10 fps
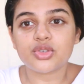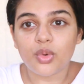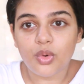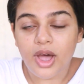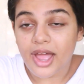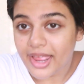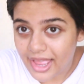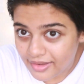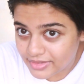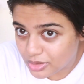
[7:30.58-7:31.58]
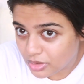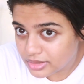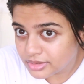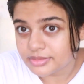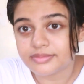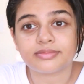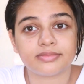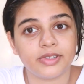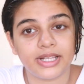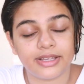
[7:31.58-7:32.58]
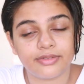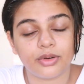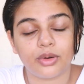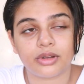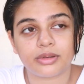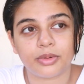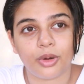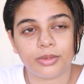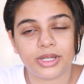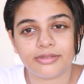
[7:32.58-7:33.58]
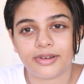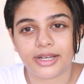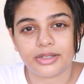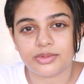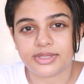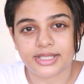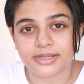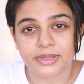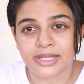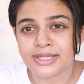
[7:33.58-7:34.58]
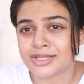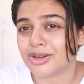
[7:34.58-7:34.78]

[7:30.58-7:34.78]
So I have it on. We'll leave for probably 5 to 6 minutes,